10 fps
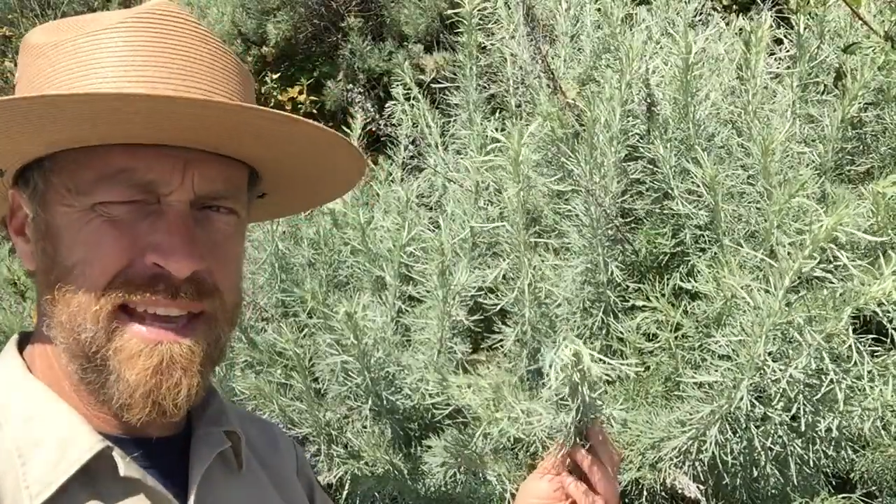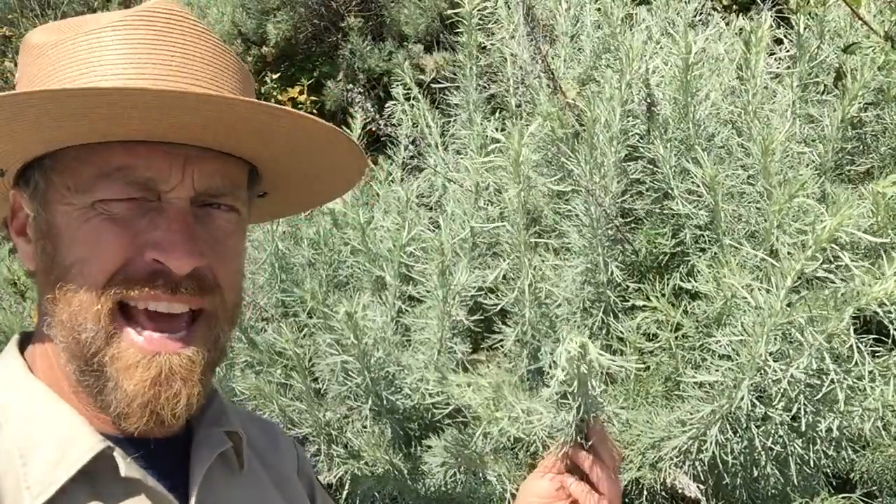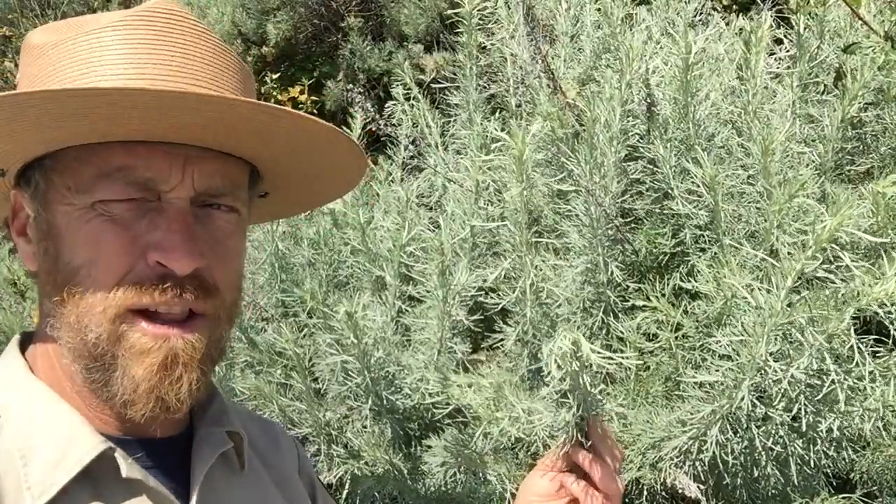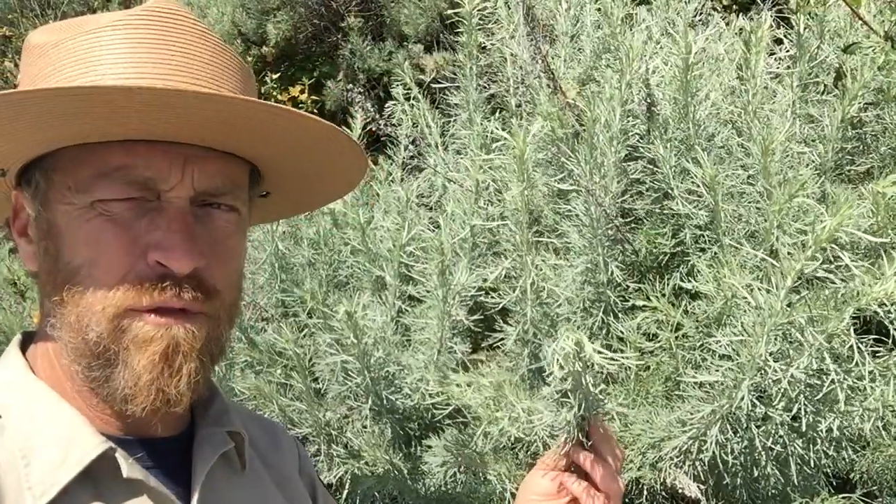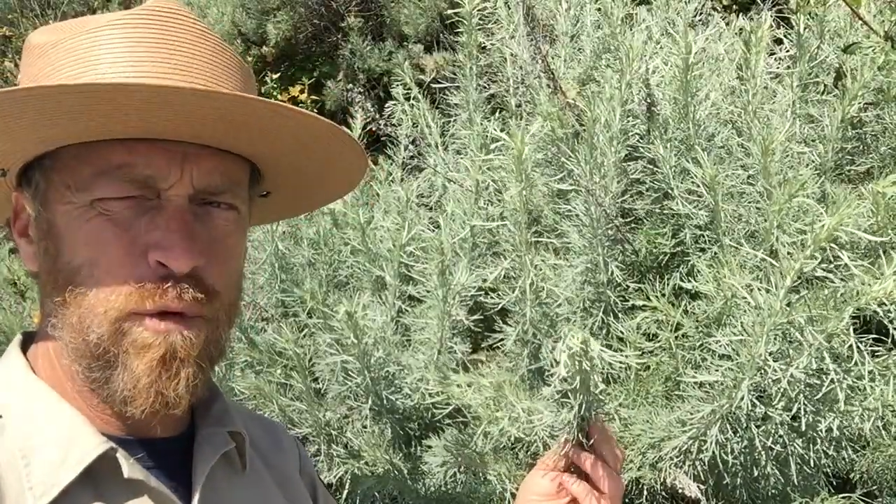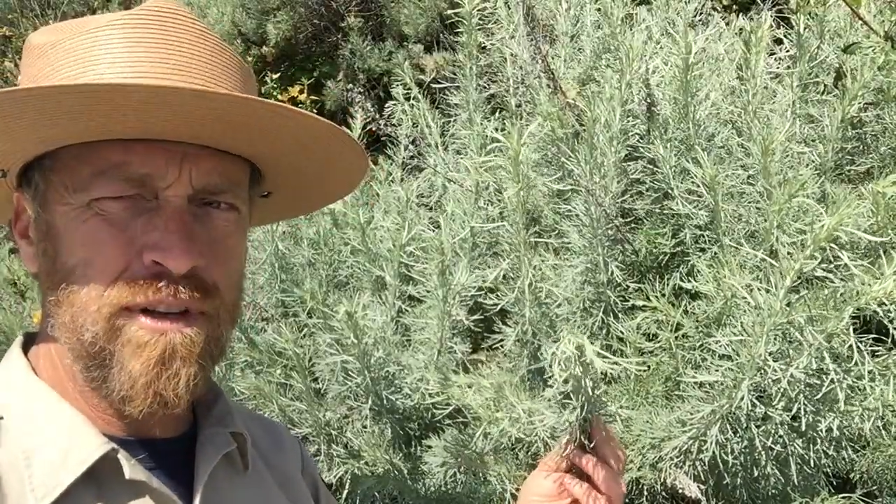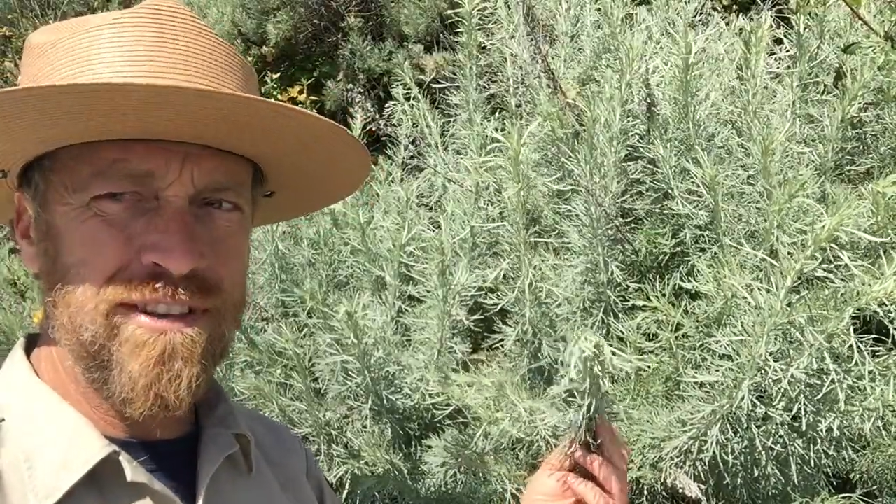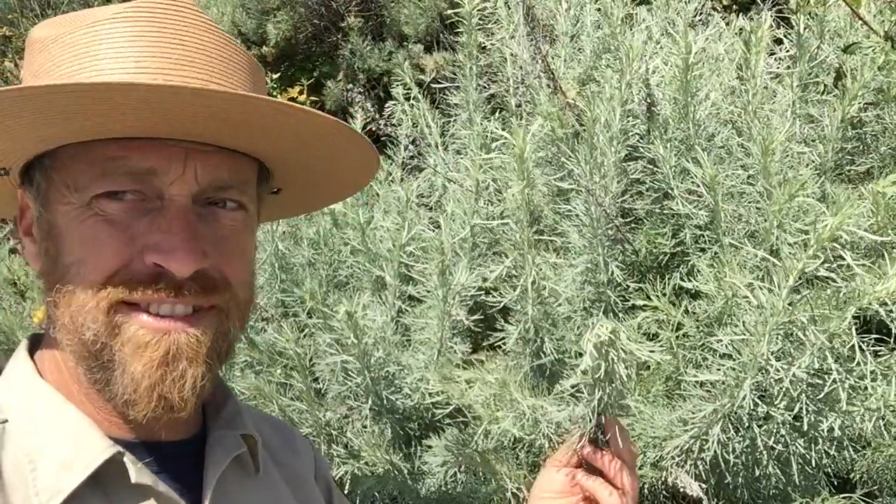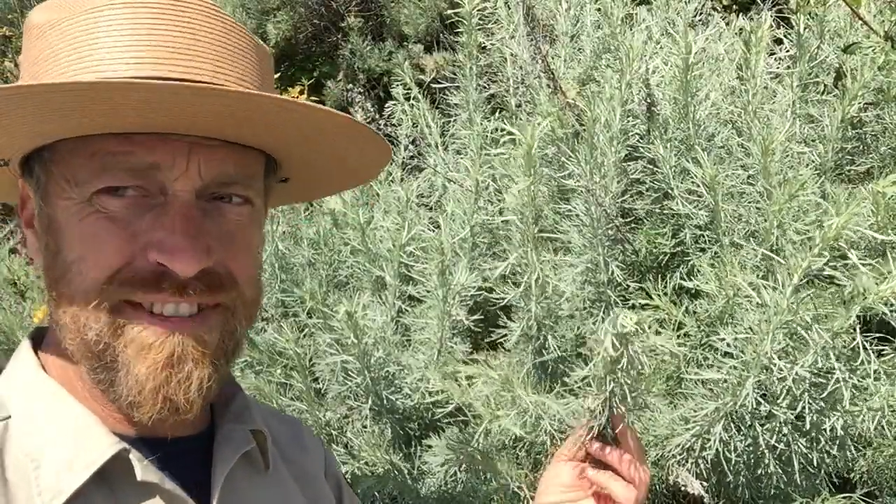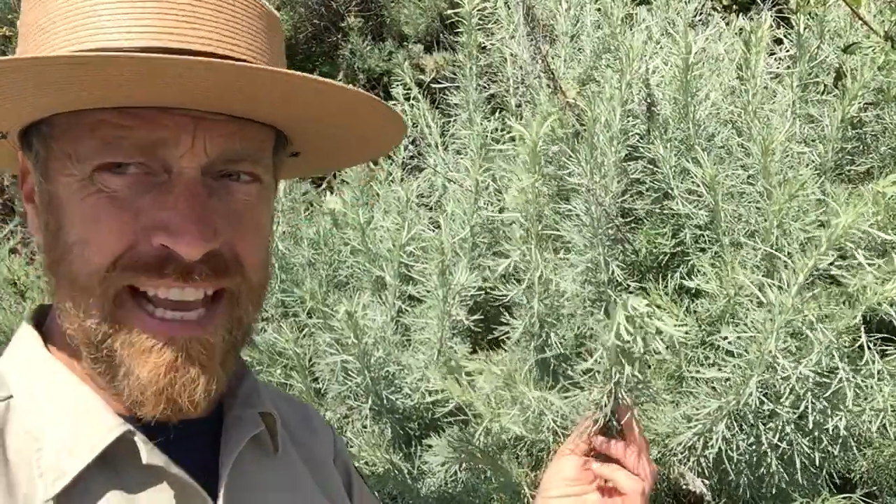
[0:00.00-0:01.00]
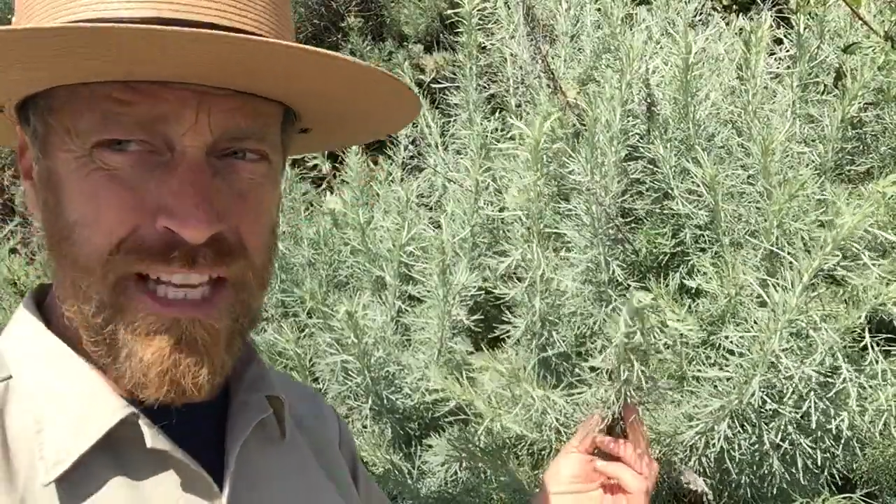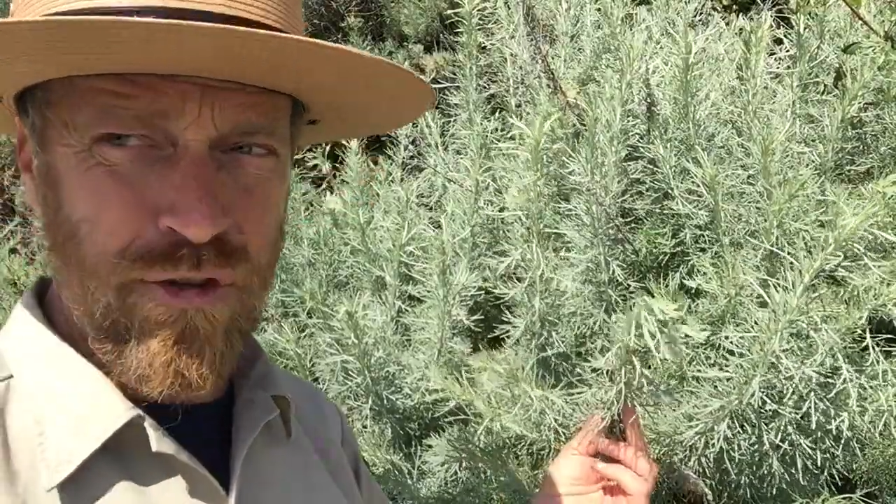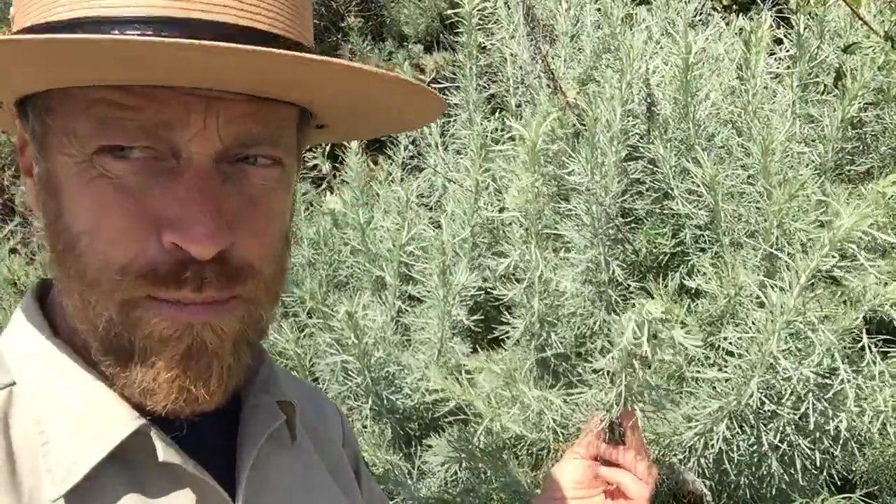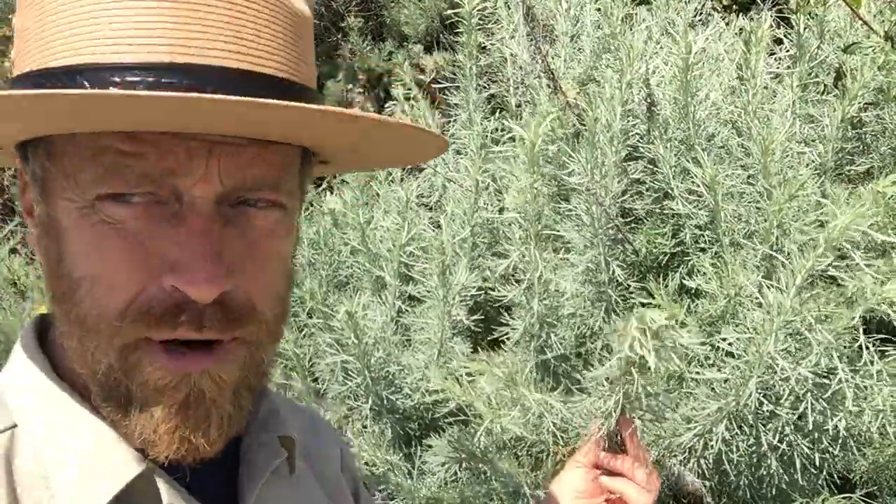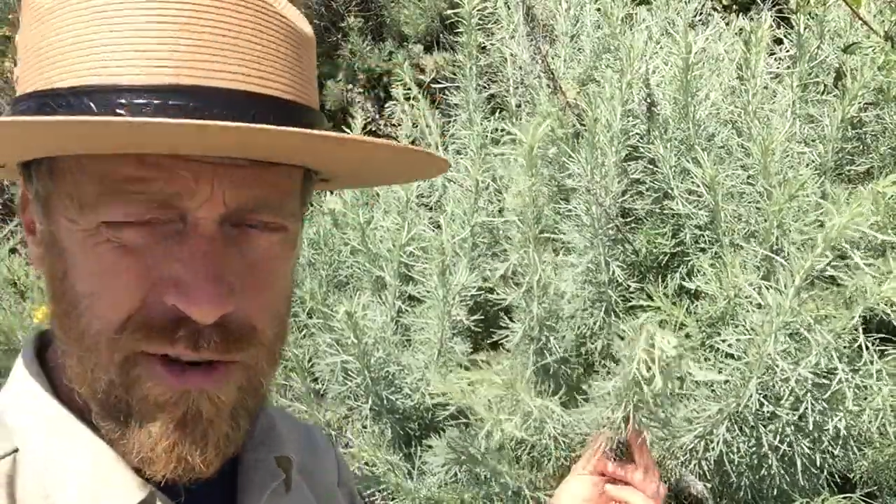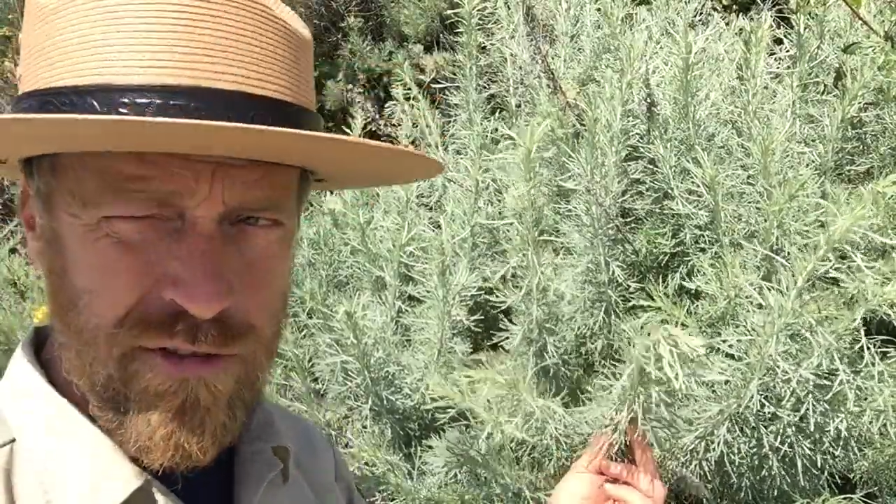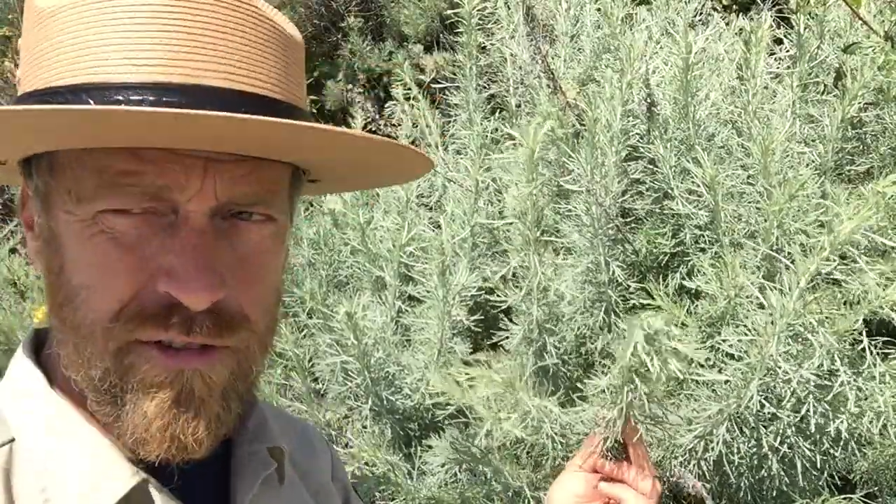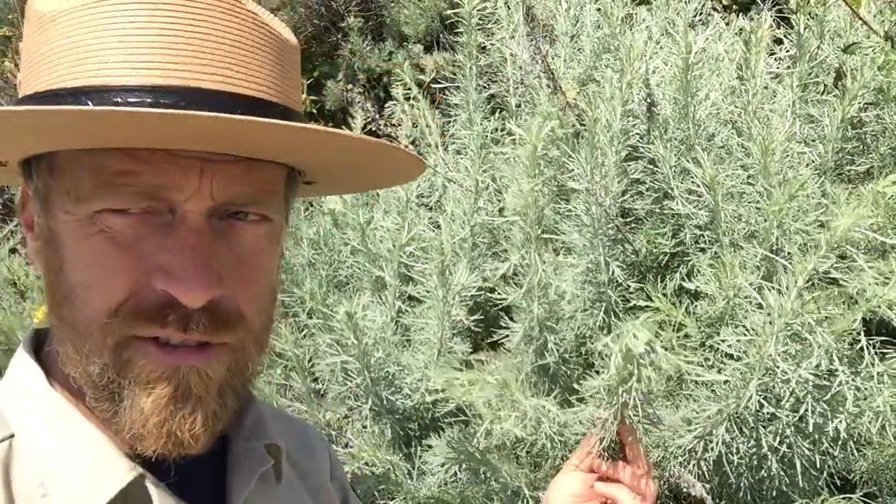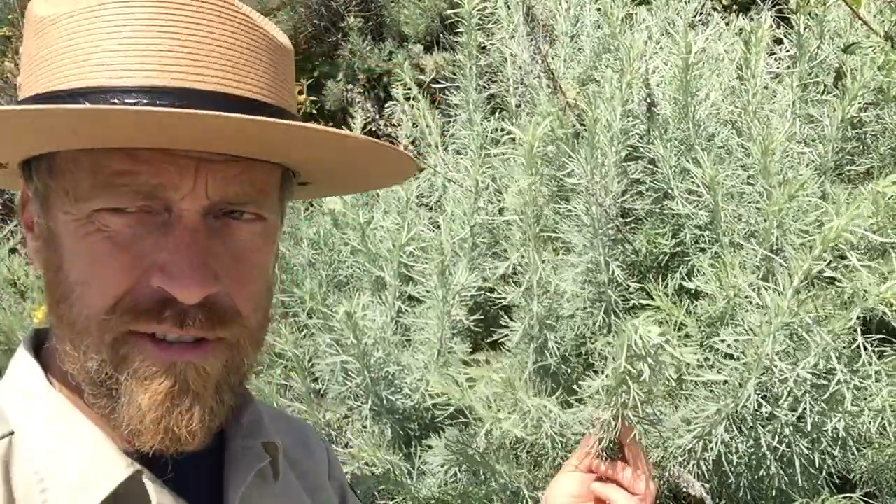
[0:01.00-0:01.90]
California sagebrush.